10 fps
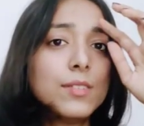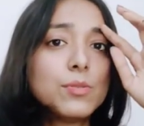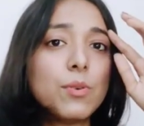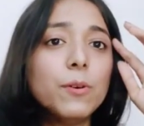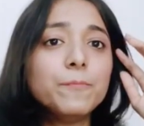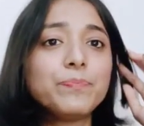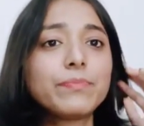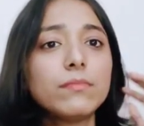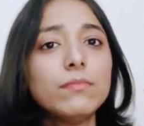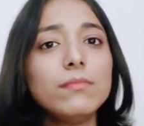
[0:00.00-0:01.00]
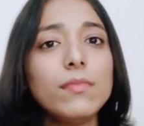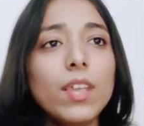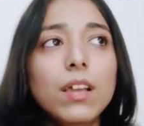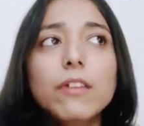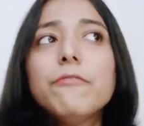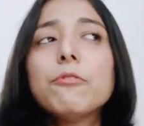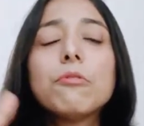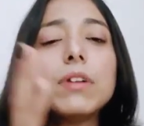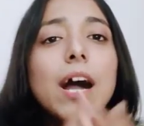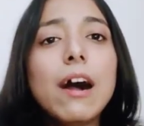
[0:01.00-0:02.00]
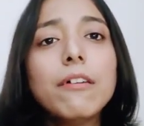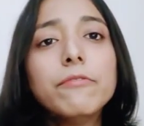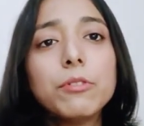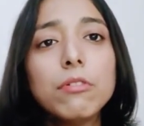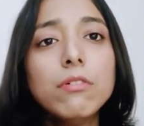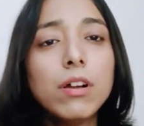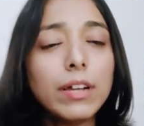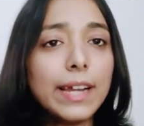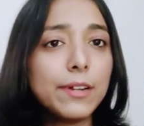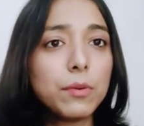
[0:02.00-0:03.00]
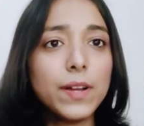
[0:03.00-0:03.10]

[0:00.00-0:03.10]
So if you could have, you know, get a